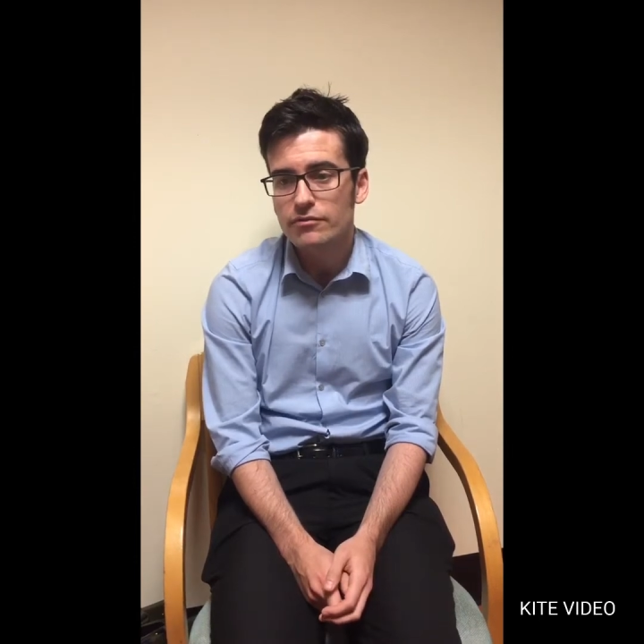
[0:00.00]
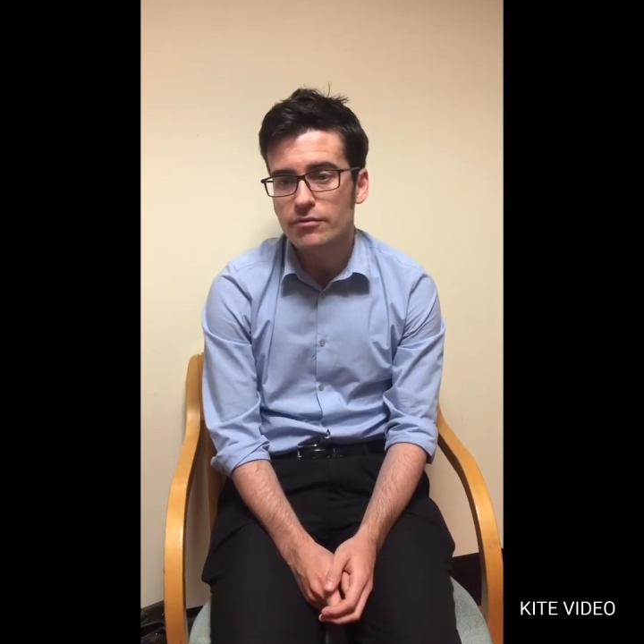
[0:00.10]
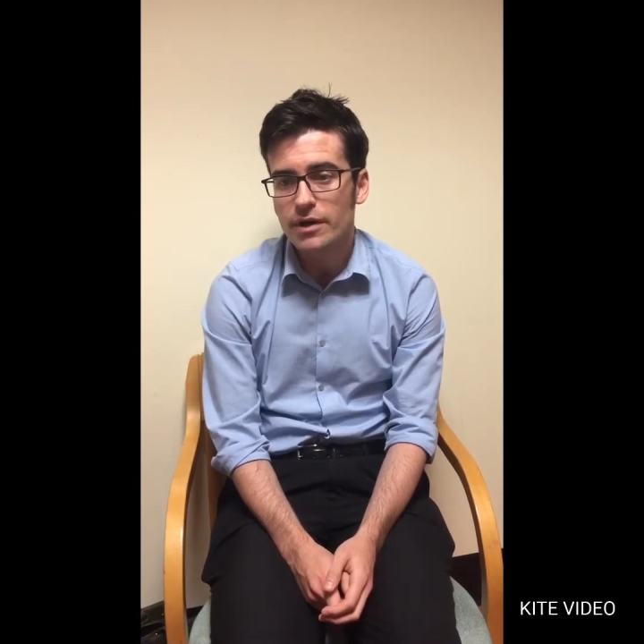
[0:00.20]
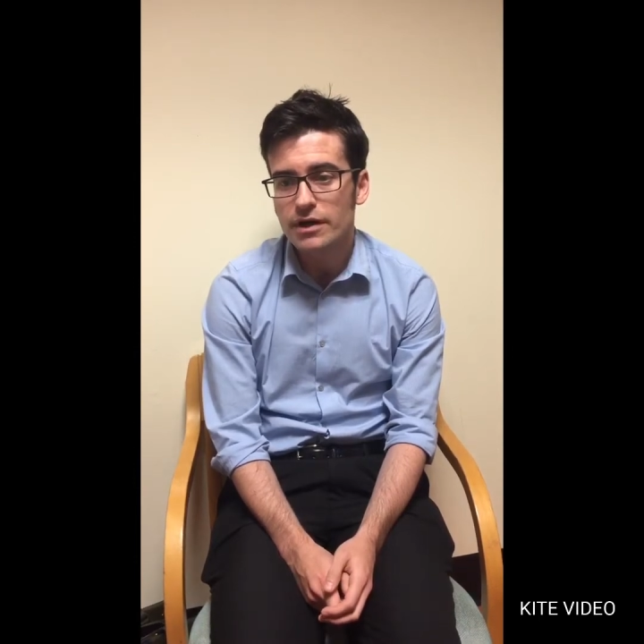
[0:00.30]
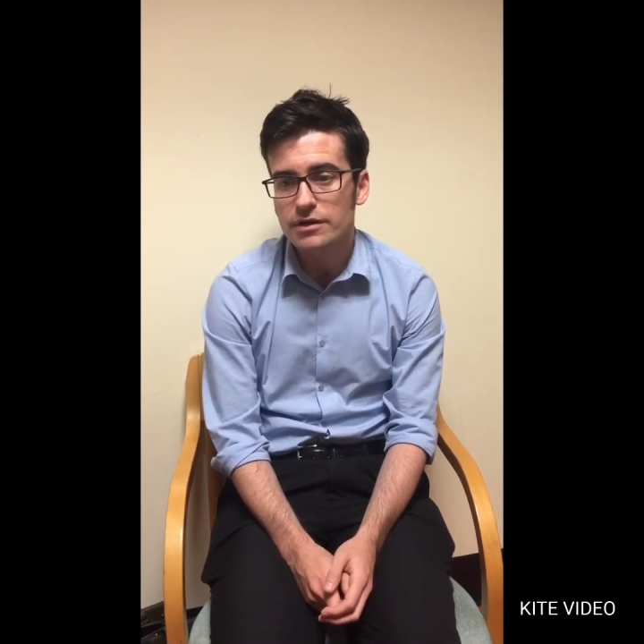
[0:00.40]

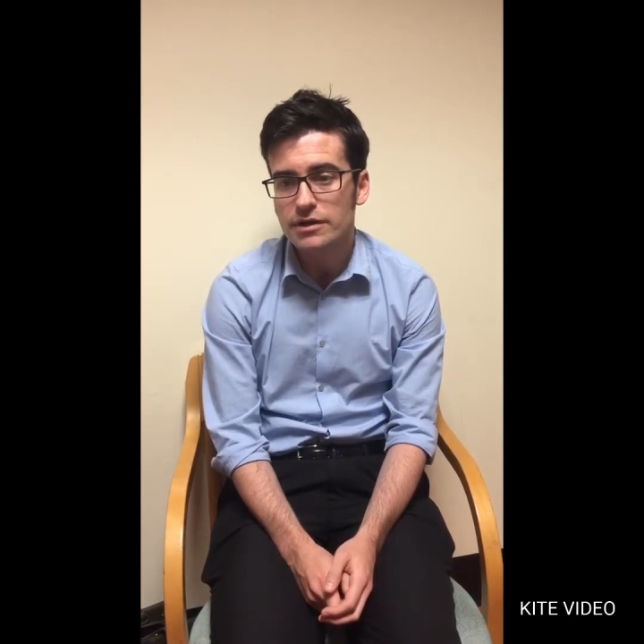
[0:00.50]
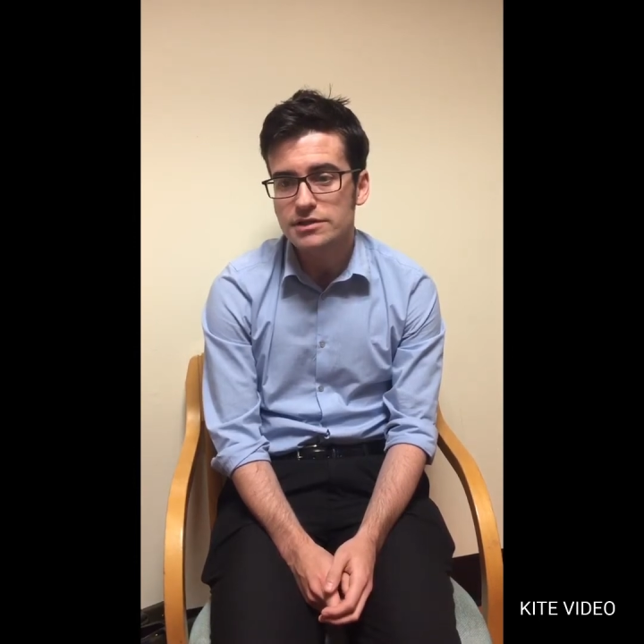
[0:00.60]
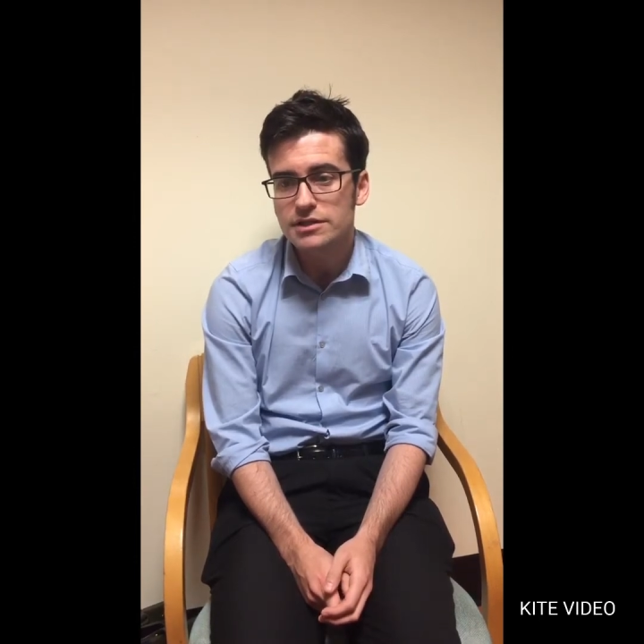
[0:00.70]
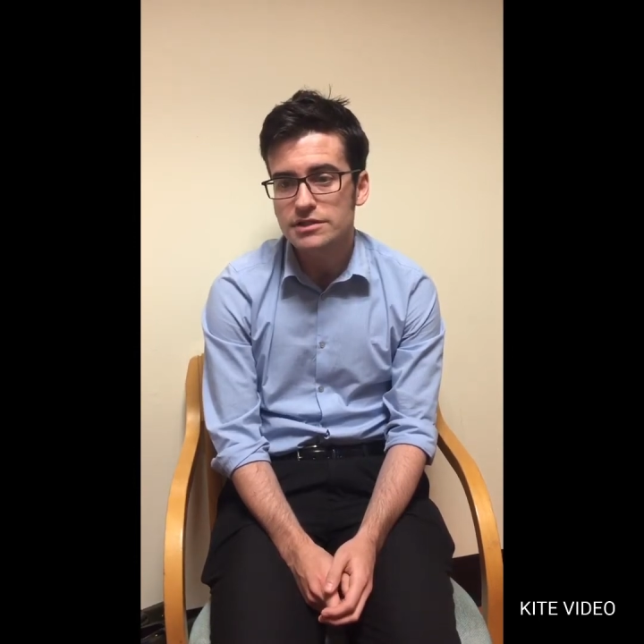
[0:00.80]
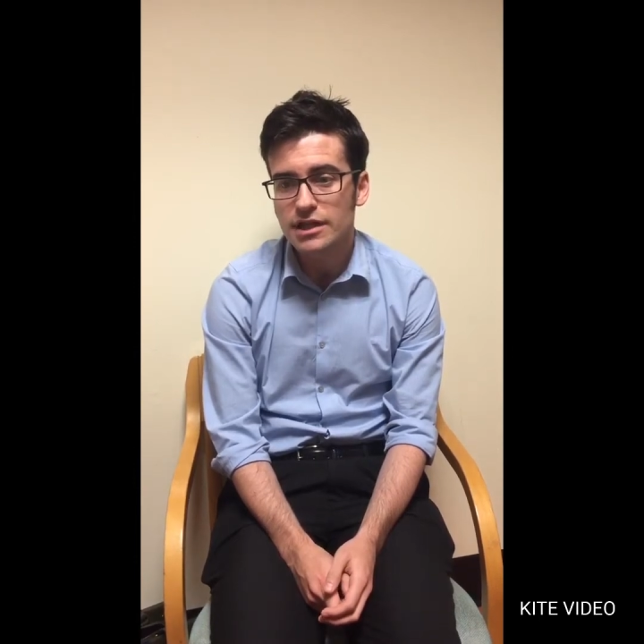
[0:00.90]
From a
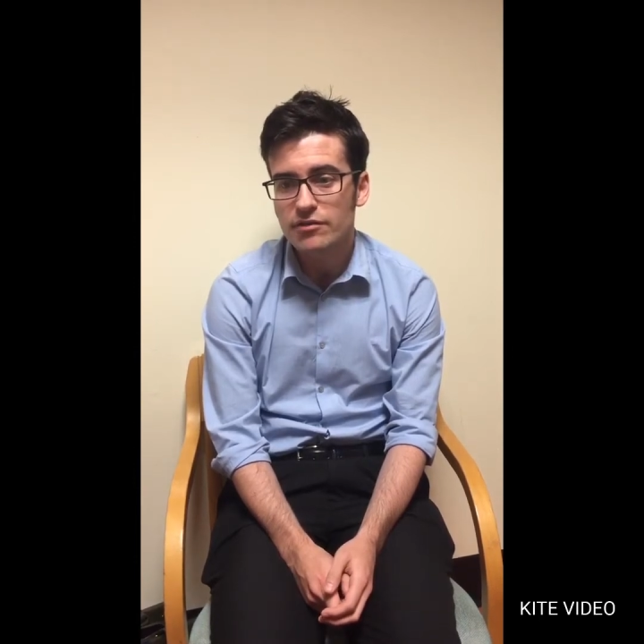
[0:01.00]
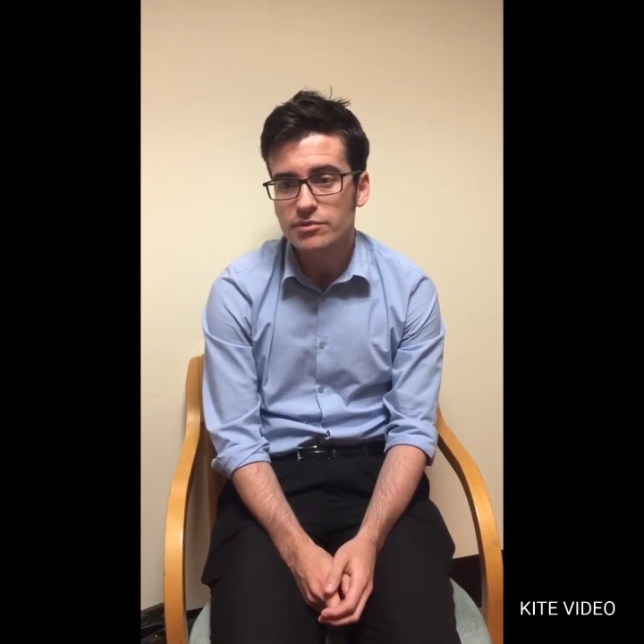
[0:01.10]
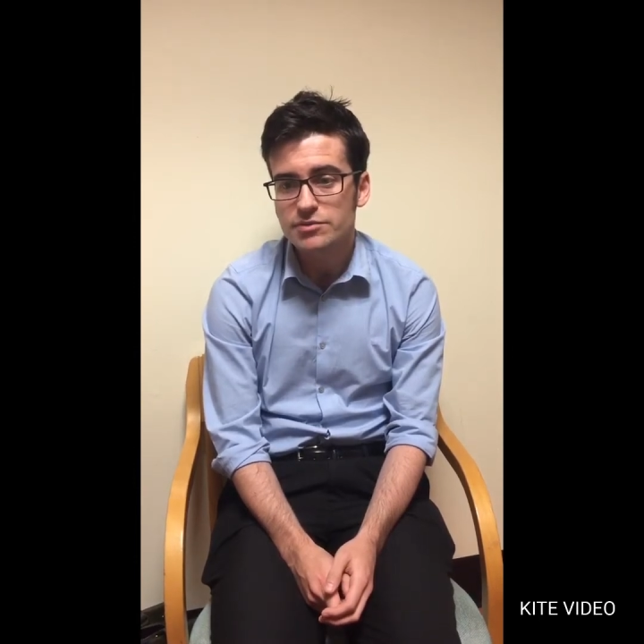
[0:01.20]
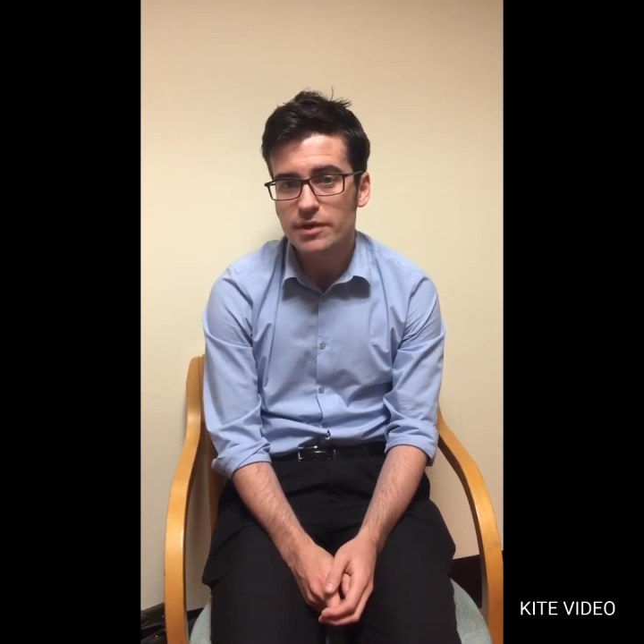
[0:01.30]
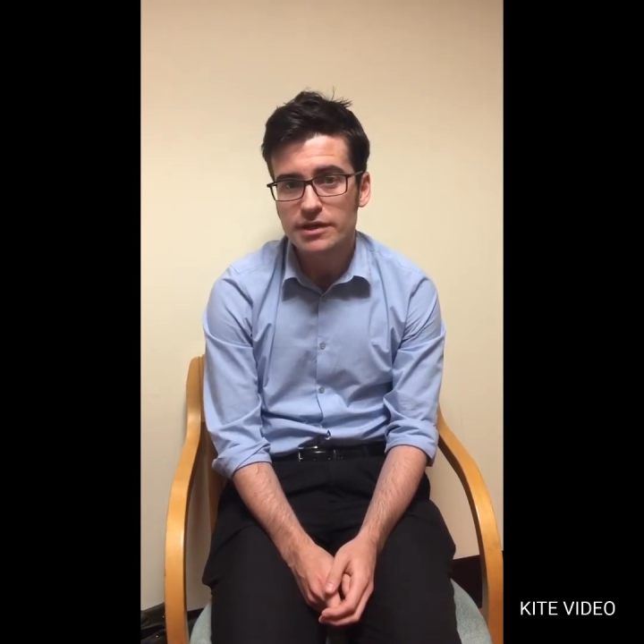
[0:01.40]
nursing staff
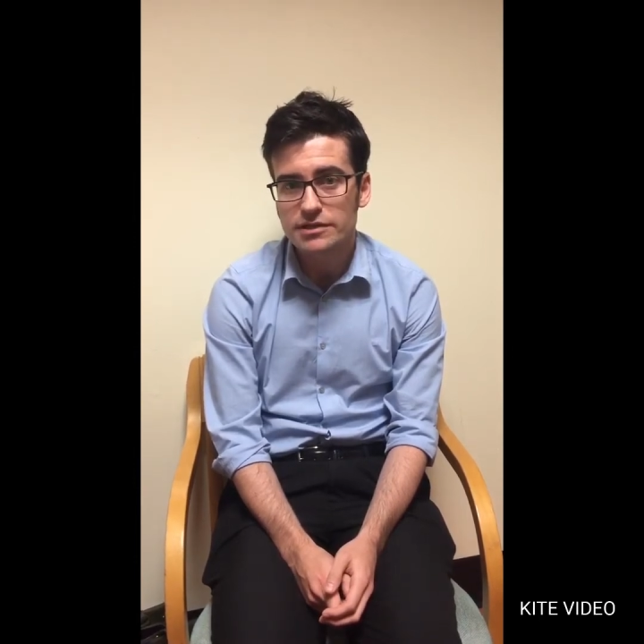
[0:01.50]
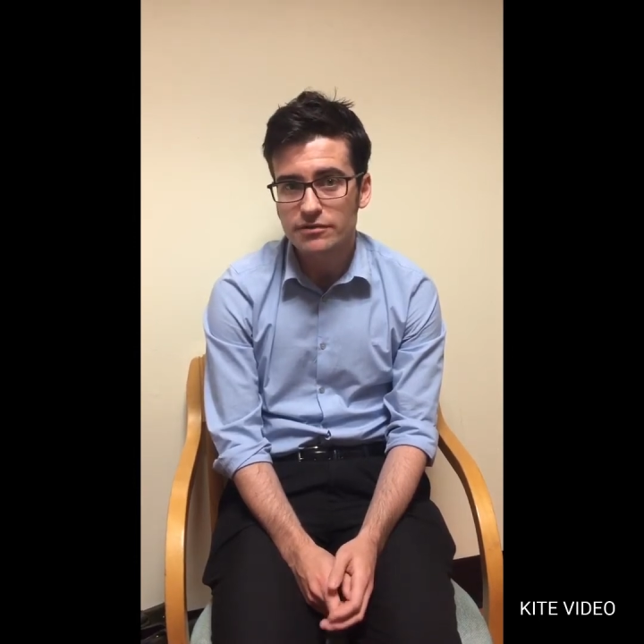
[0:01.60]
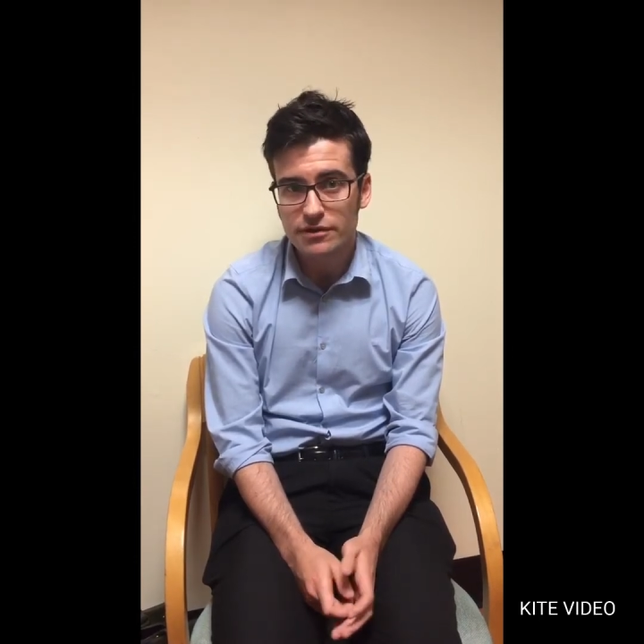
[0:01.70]
perspective,